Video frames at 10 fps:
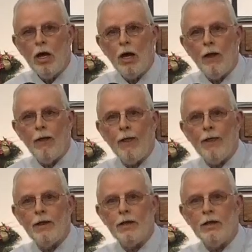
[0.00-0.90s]
uh,
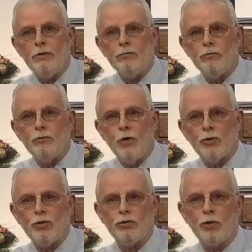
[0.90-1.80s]
in
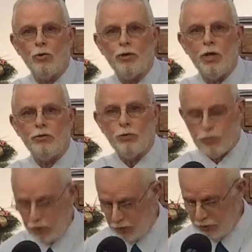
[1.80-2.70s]
verses 13 through
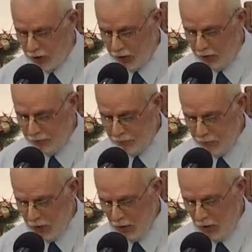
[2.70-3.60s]
16
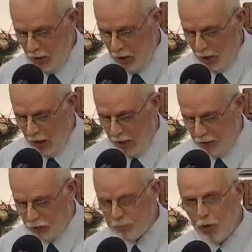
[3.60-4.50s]

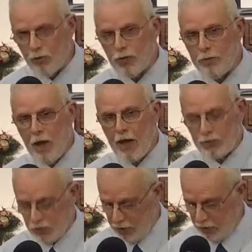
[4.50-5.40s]
and spiritually
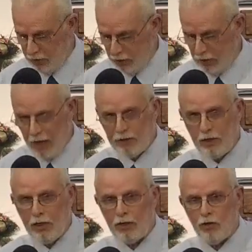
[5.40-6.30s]
backslidden at
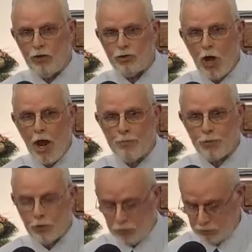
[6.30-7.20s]
the end of the
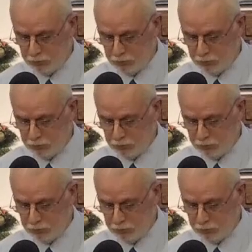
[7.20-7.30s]
chapter.